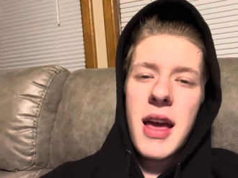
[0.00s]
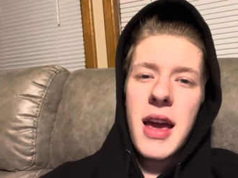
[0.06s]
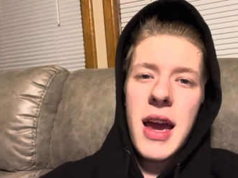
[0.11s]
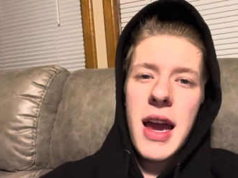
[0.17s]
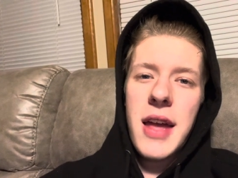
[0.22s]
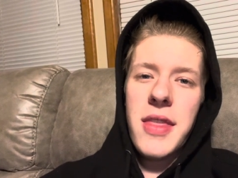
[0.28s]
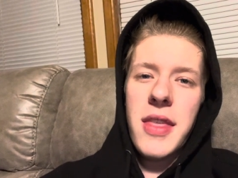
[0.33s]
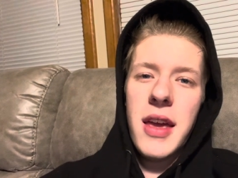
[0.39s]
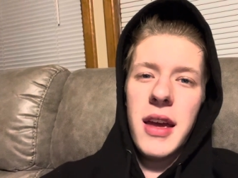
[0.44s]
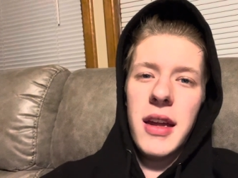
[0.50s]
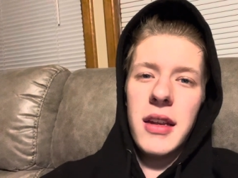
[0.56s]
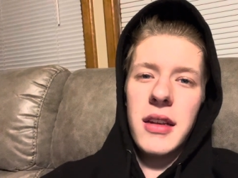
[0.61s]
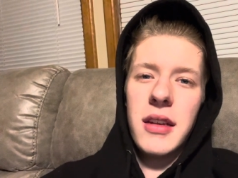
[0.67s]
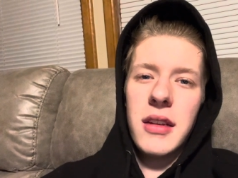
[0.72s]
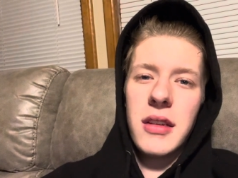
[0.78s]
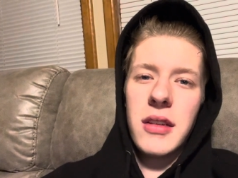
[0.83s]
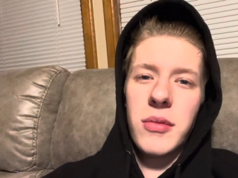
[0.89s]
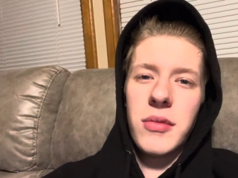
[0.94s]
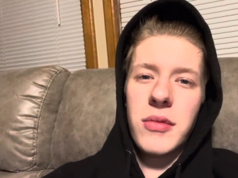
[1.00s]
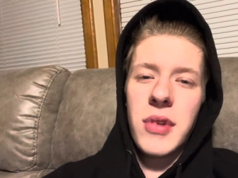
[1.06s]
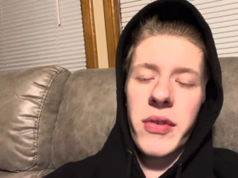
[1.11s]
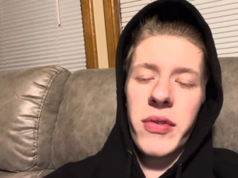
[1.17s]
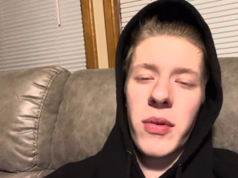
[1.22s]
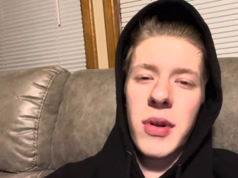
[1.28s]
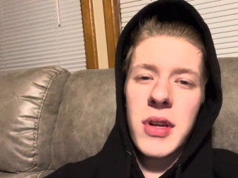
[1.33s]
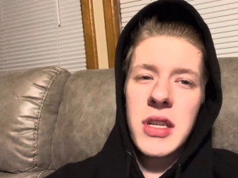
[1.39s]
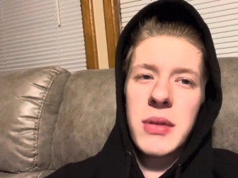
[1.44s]
And then
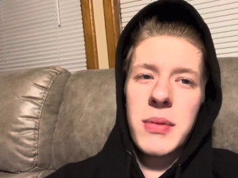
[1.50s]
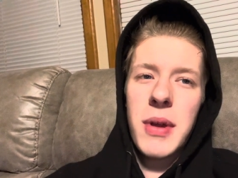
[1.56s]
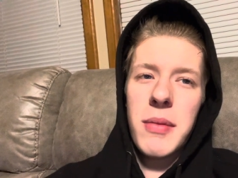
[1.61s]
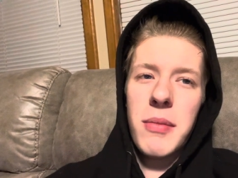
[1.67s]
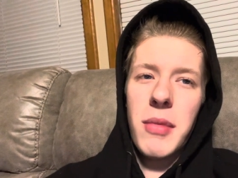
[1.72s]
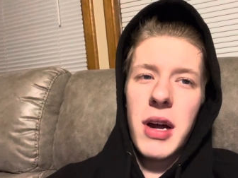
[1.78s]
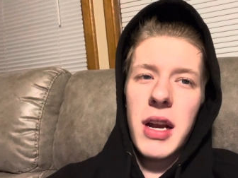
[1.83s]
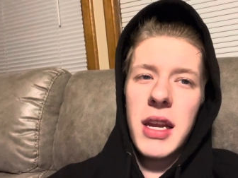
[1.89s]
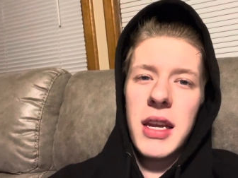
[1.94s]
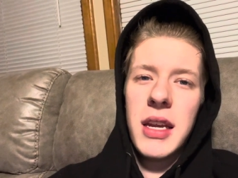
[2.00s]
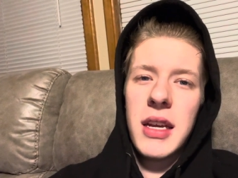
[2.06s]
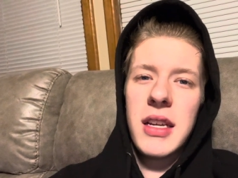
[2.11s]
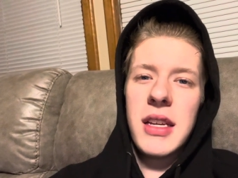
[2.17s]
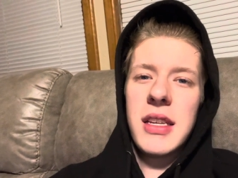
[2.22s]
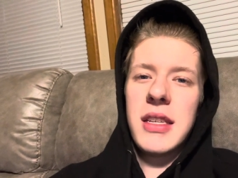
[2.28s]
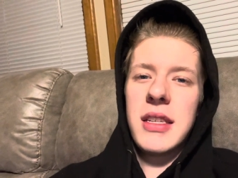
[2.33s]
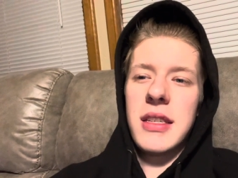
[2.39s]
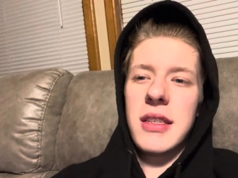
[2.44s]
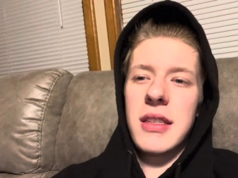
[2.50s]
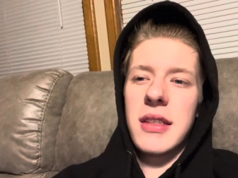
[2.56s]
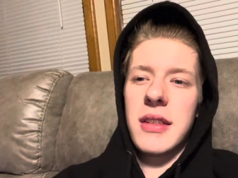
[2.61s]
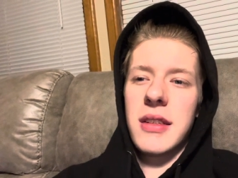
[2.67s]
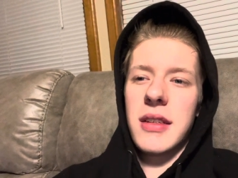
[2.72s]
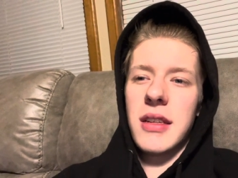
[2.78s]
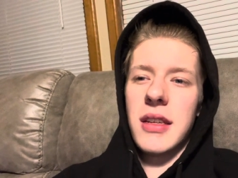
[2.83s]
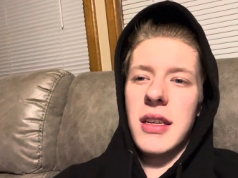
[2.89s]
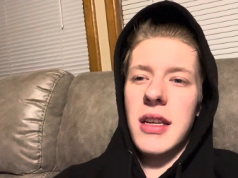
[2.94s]
different ways to make money is,
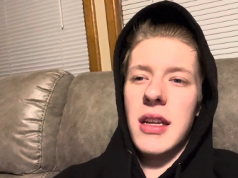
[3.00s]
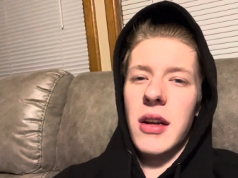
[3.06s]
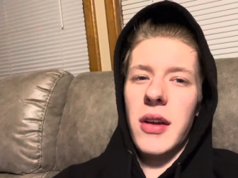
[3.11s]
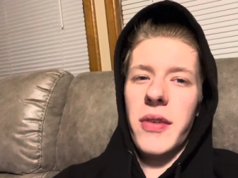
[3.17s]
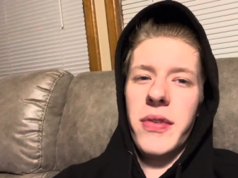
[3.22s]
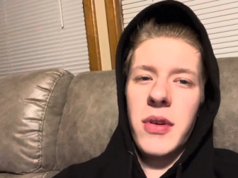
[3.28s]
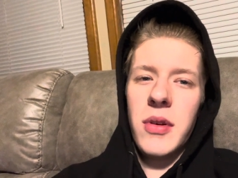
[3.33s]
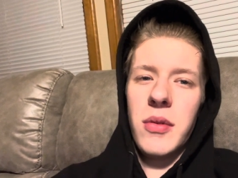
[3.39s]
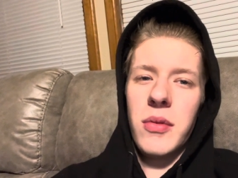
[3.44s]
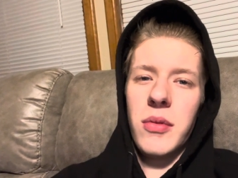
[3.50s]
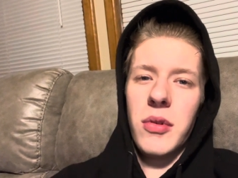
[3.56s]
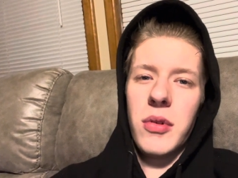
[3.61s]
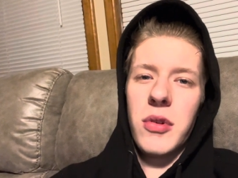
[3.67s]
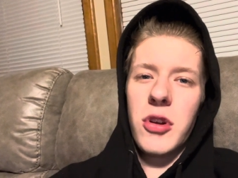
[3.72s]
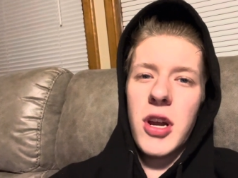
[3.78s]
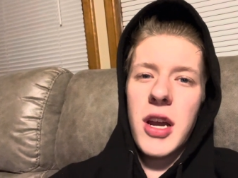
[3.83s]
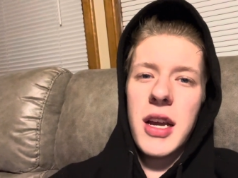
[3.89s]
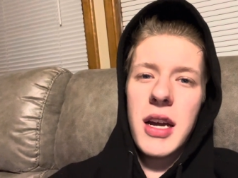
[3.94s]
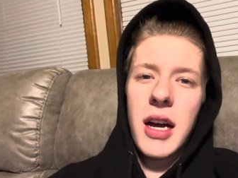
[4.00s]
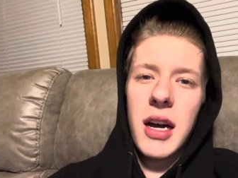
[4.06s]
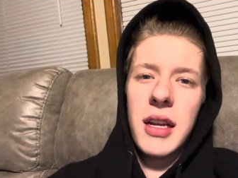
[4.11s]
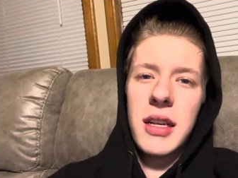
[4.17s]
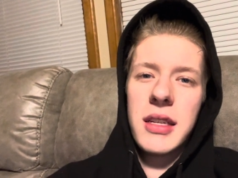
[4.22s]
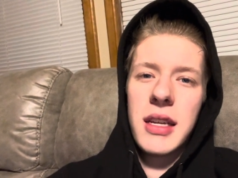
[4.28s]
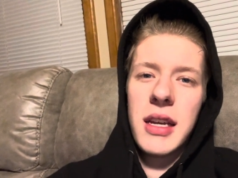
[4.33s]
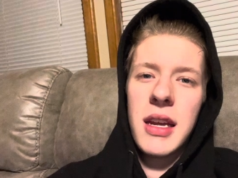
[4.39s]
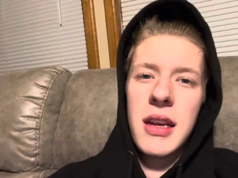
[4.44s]
you know, if you create
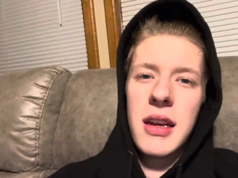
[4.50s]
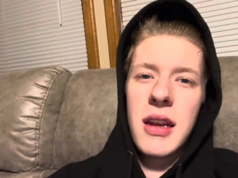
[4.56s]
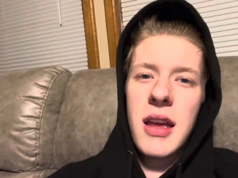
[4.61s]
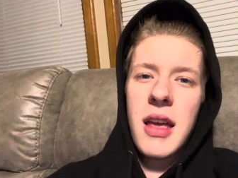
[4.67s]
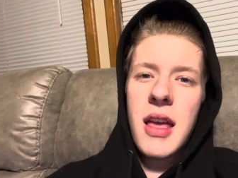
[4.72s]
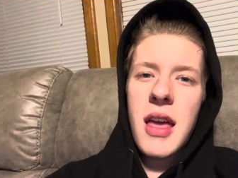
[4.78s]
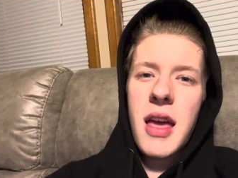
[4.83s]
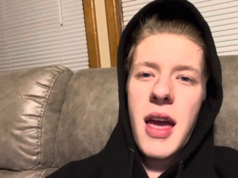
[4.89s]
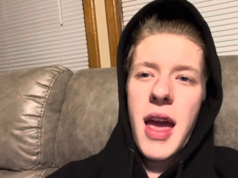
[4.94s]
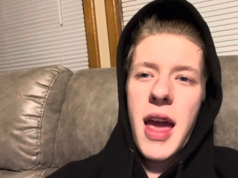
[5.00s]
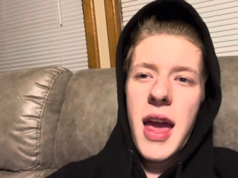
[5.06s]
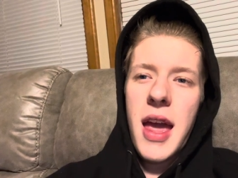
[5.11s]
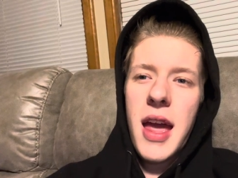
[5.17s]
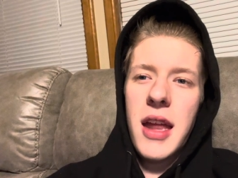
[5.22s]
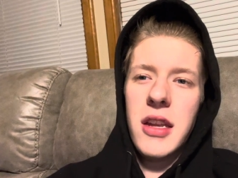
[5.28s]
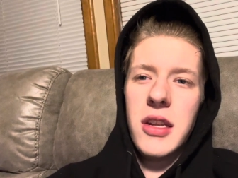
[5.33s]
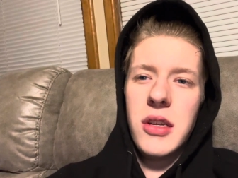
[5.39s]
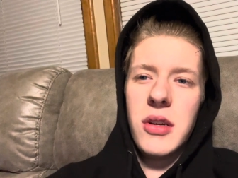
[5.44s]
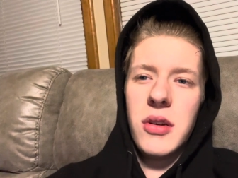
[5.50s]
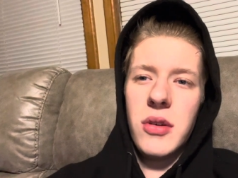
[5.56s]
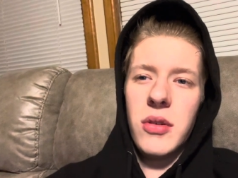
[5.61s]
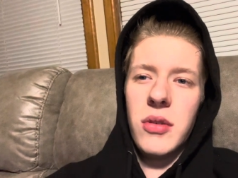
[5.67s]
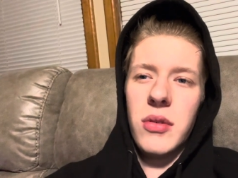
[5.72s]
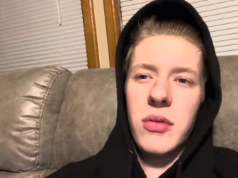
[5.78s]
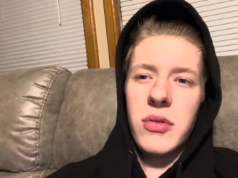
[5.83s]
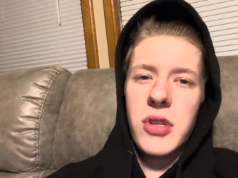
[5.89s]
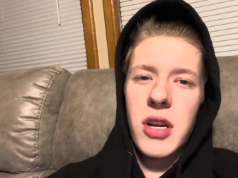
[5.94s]
content and
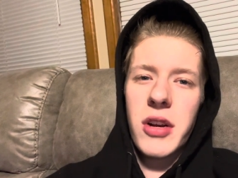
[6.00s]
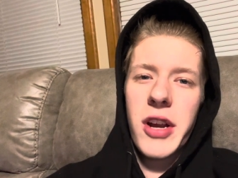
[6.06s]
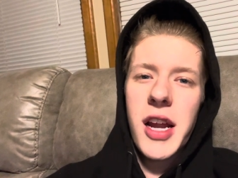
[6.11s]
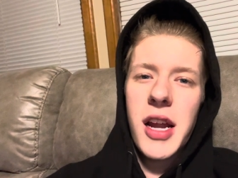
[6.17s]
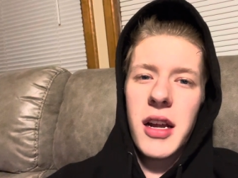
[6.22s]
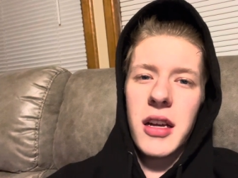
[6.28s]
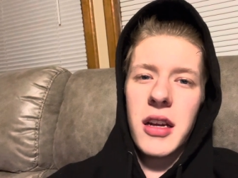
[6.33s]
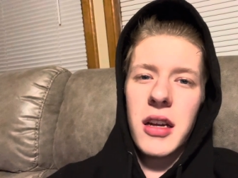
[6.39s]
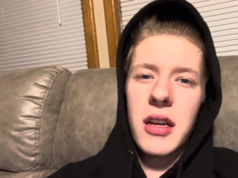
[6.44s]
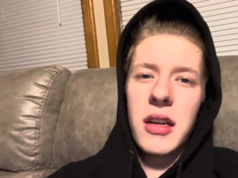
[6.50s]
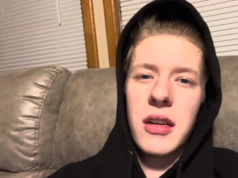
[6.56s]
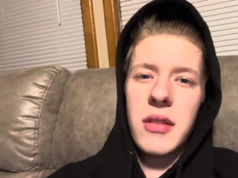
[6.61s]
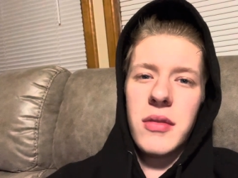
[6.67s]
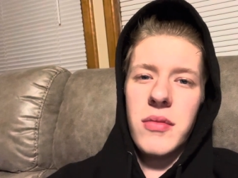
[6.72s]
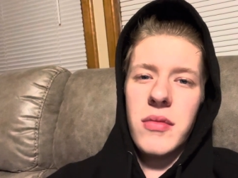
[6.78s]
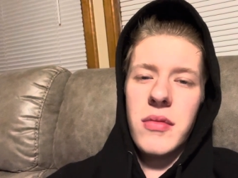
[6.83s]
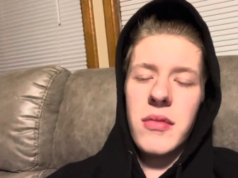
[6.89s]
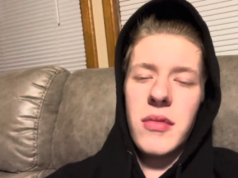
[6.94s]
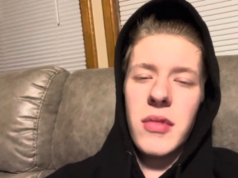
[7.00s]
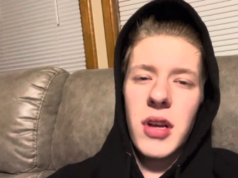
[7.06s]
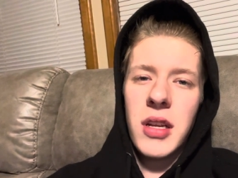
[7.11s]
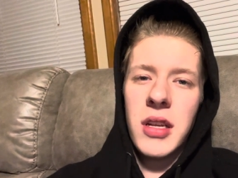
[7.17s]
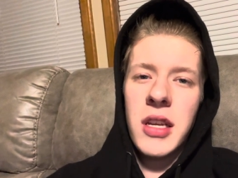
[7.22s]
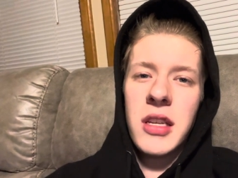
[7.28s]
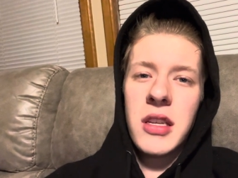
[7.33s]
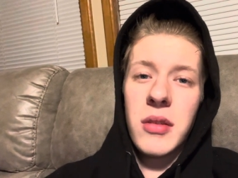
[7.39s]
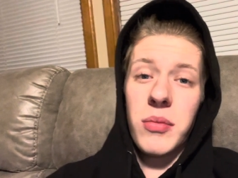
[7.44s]
you generate a good, a
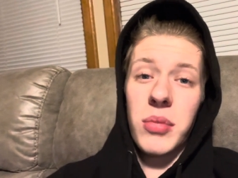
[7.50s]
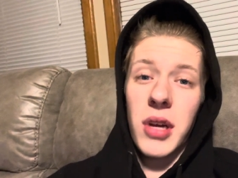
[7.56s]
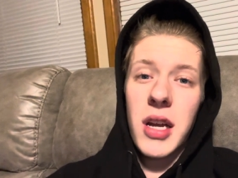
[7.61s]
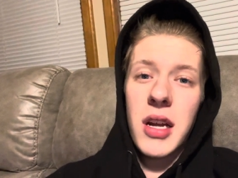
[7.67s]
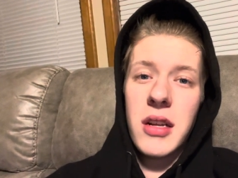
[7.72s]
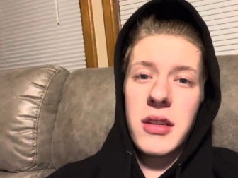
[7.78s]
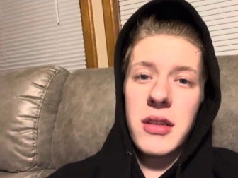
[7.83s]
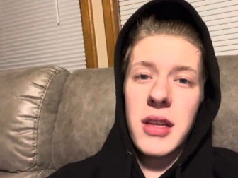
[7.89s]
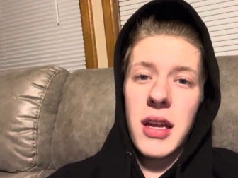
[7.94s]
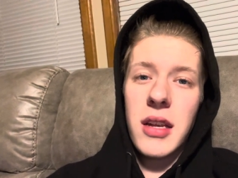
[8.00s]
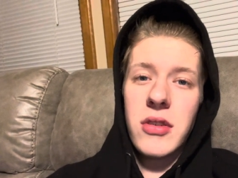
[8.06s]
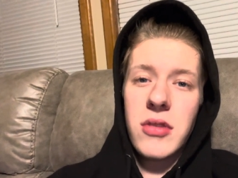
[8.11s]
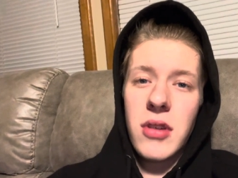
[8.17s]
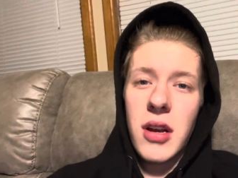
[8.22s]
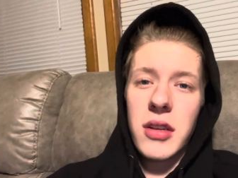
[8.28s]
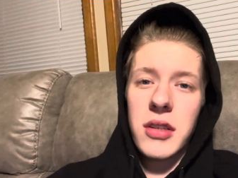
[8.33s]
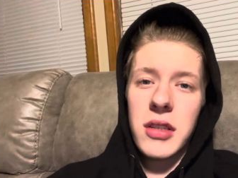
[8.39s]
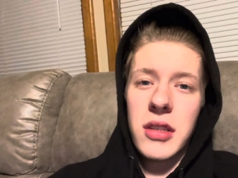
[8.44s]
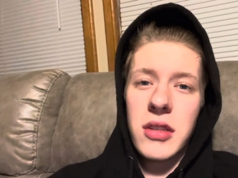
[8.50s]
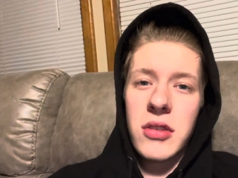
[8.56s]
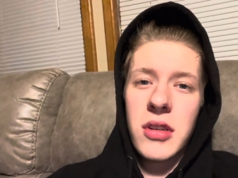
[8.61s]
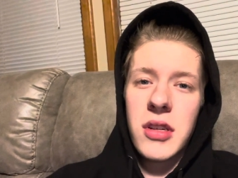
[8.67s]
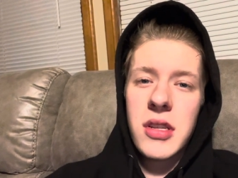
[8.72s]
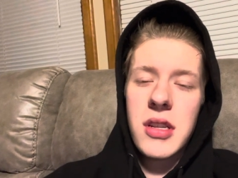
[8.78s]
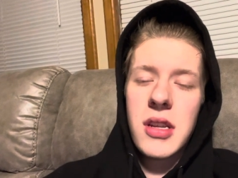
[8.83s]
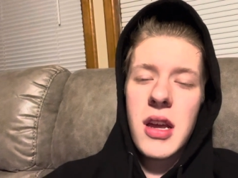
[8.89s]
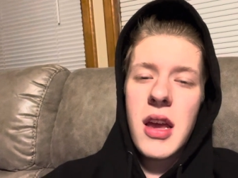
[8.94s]
decent page that draws
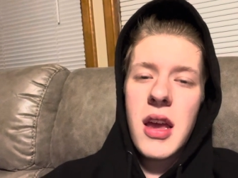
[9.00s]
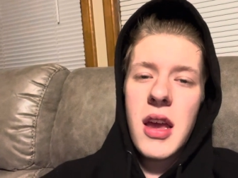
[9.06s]
interest,